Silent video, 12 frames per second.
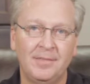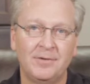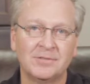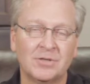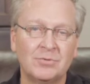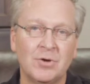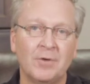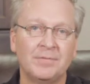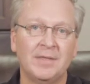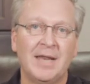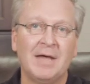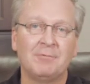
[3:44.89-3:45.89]
There's a
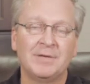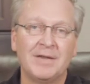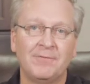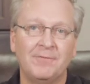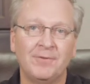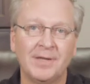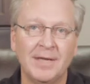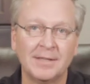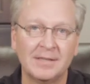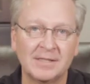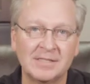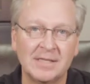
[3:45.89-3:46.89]
quote that I will never
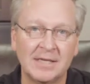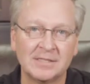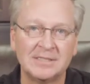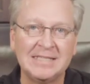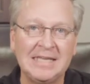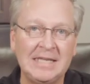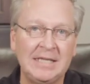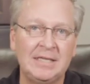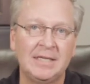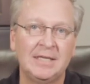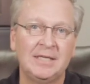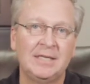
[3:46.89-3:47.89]
forget that says,
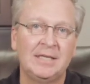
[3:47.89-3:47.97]
need